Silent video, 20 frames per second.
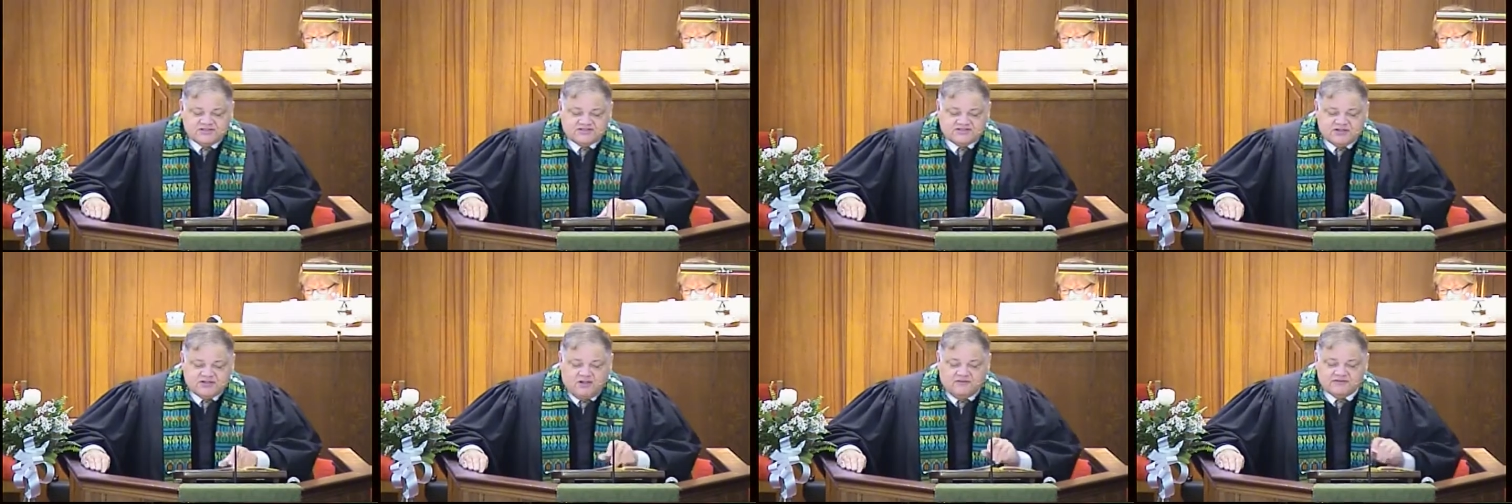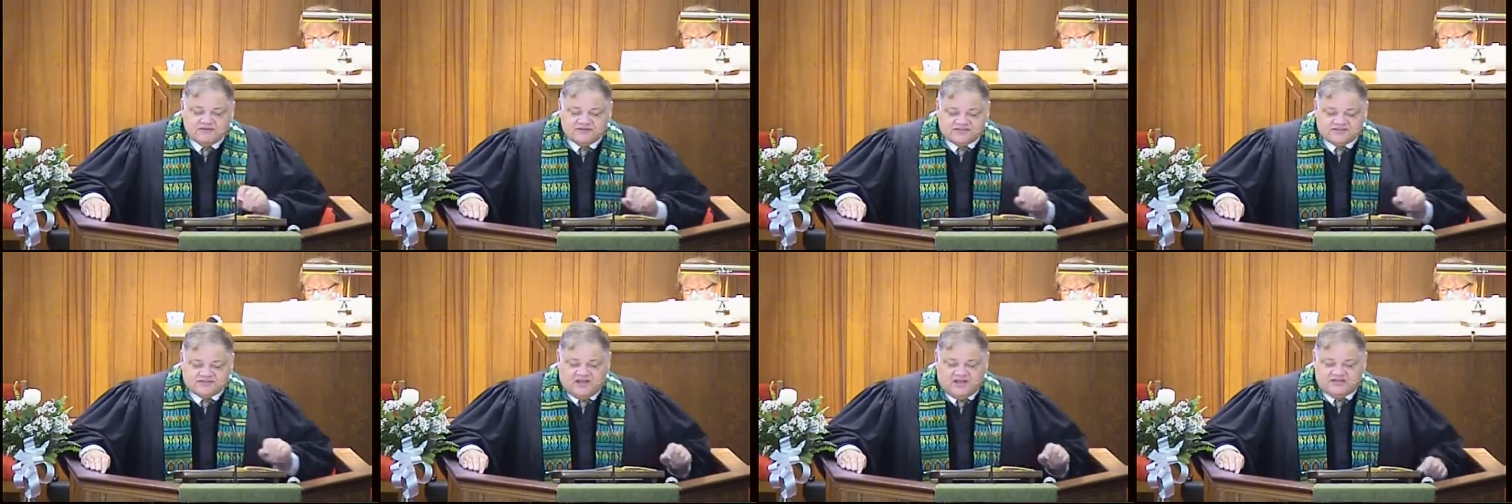saw the
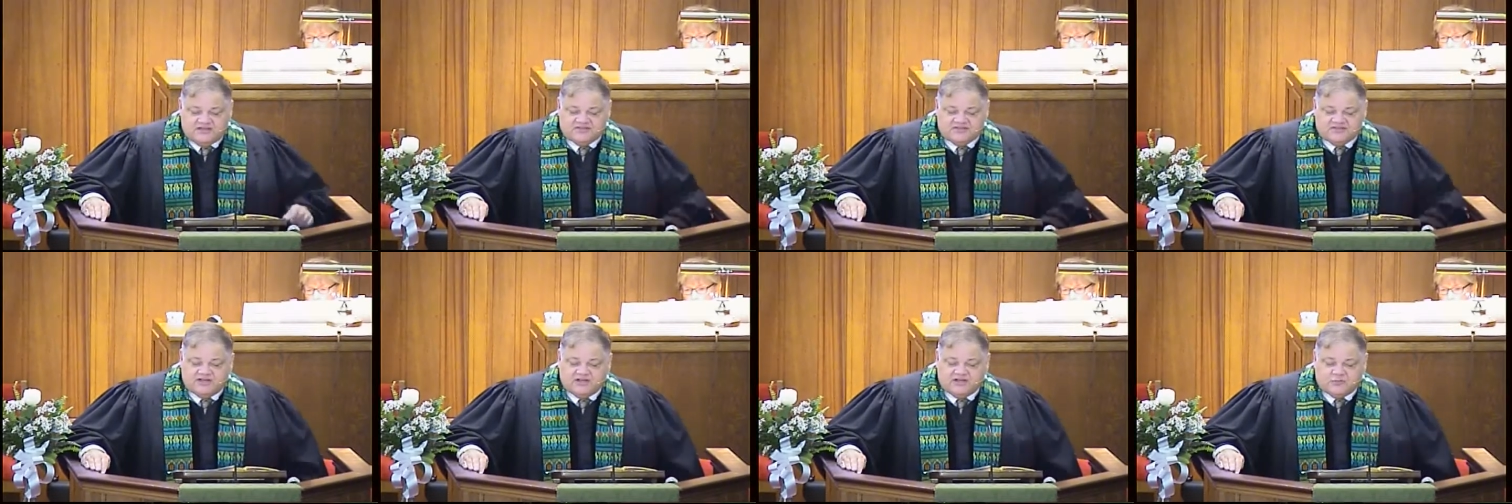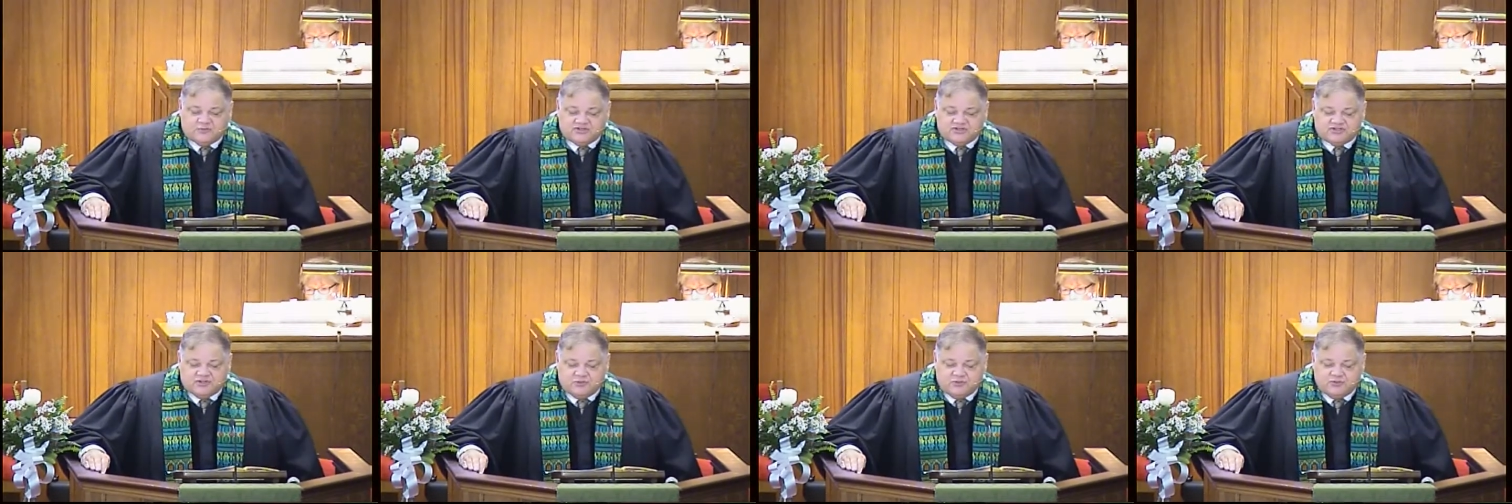signs that he
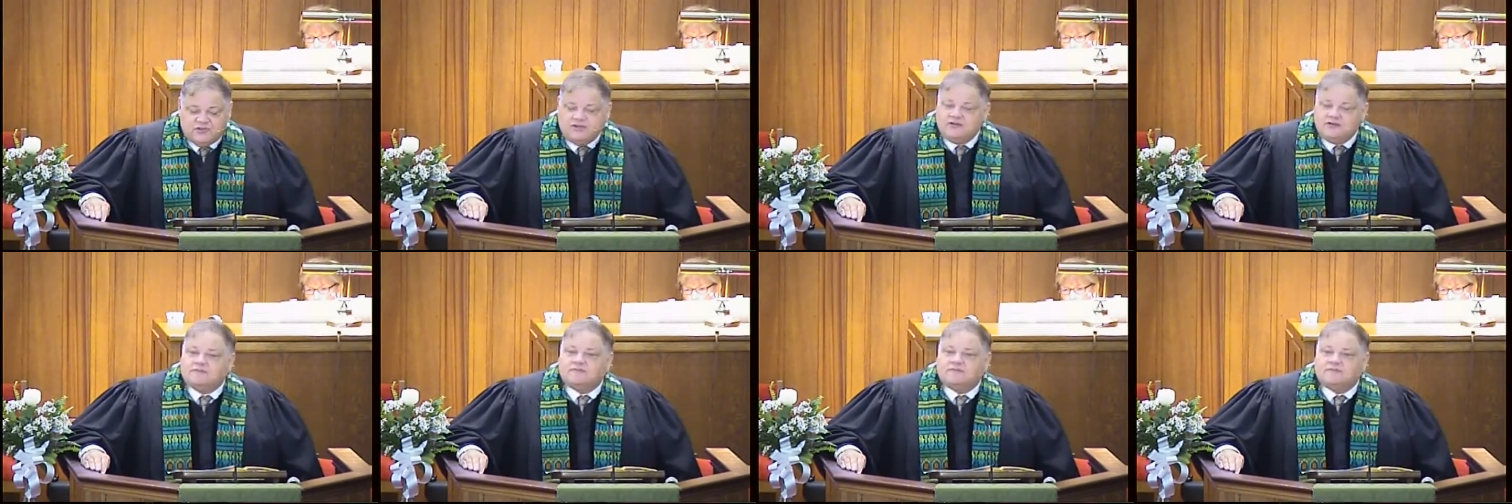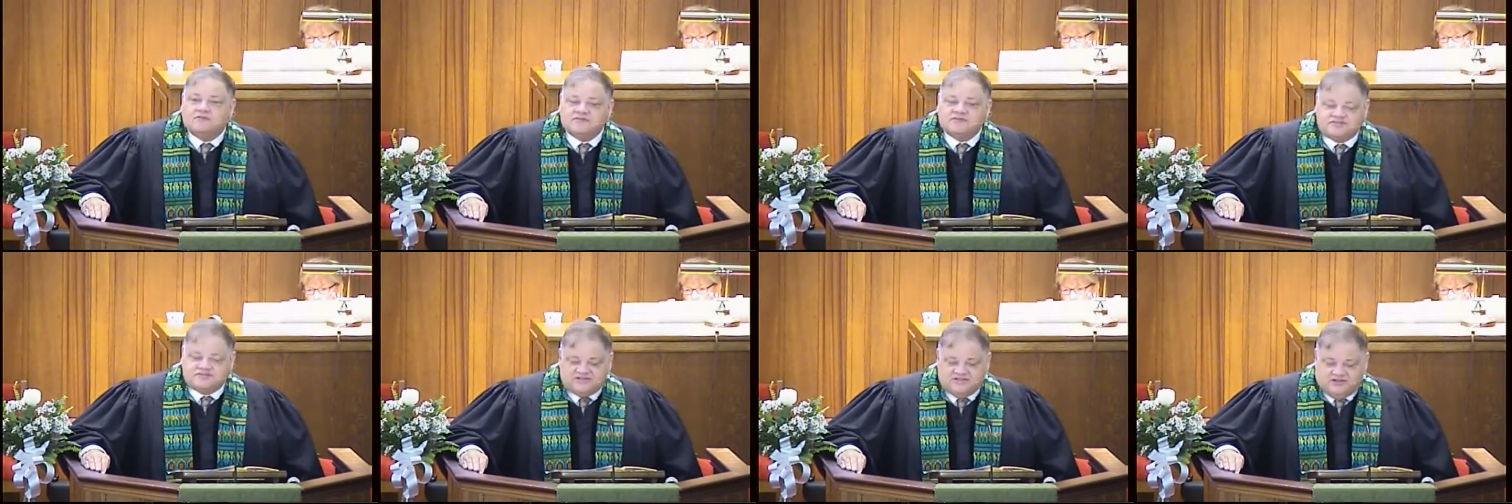was doing for
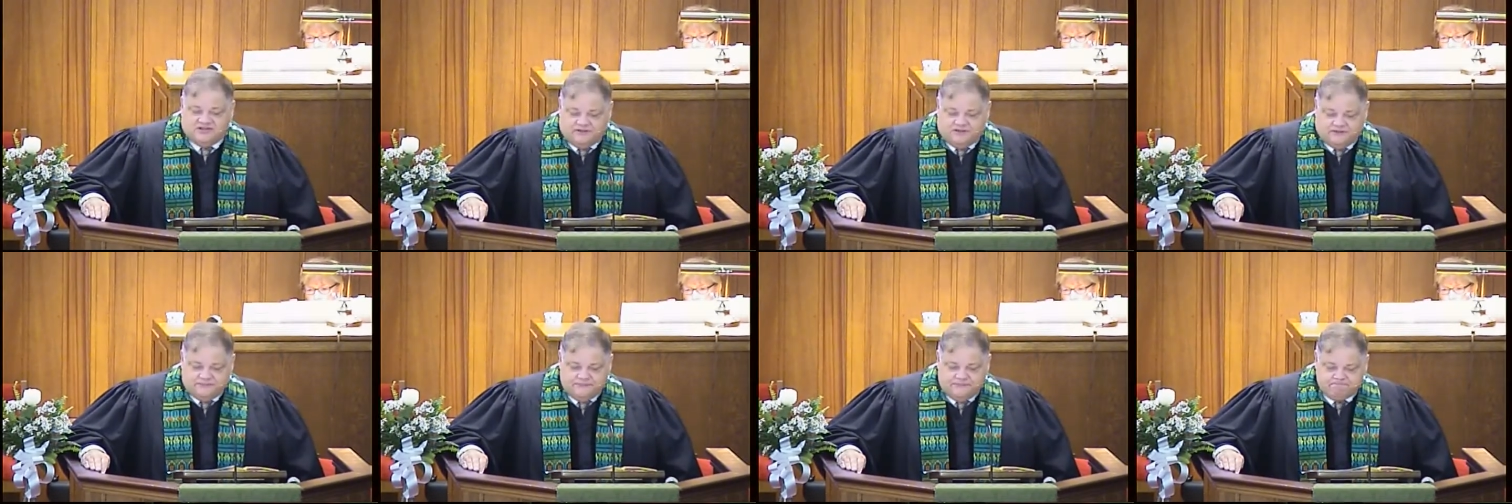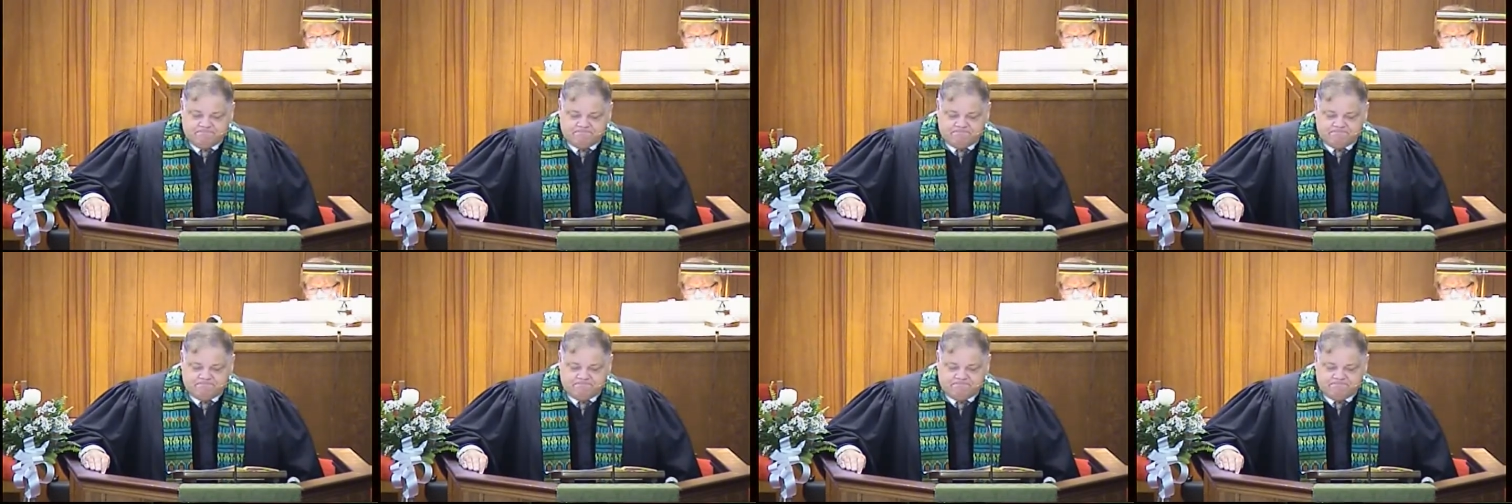the sick.